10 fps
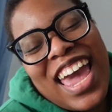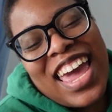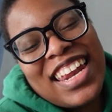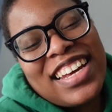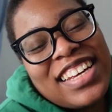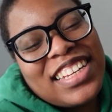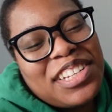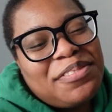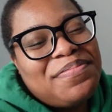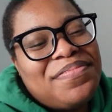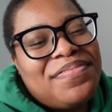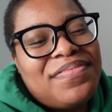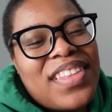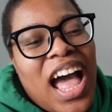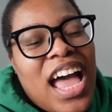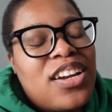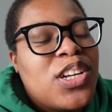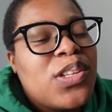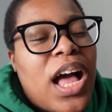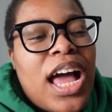and um, I
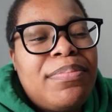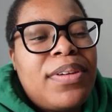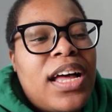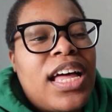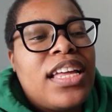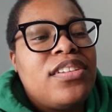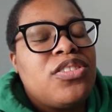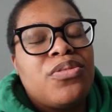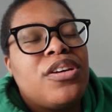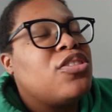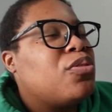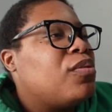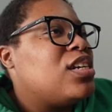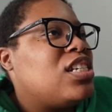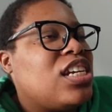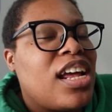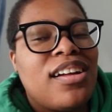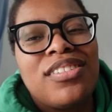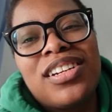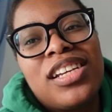don't, I'm not doing the reaching
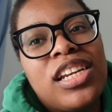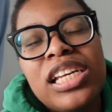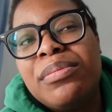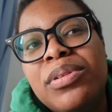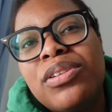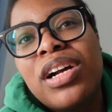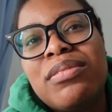out anymore.